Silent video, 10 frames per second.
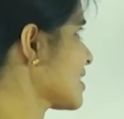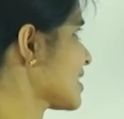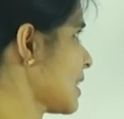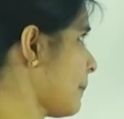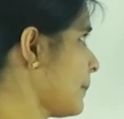
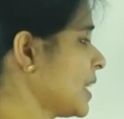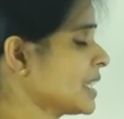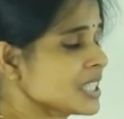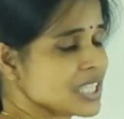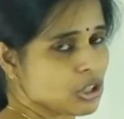stem
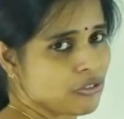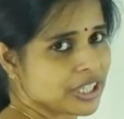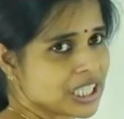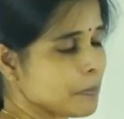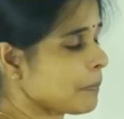in the
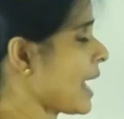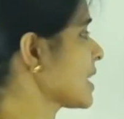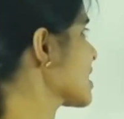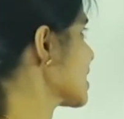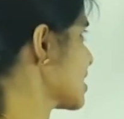xerophytic
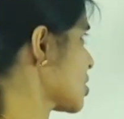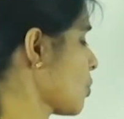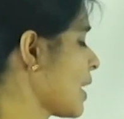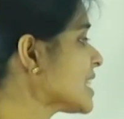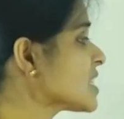plants is
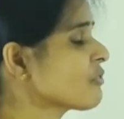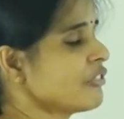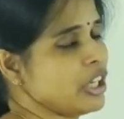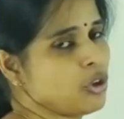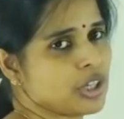known as
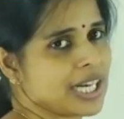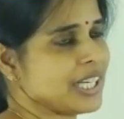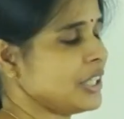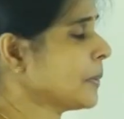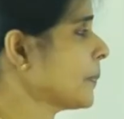
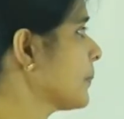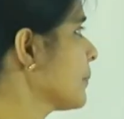phyllotaxy.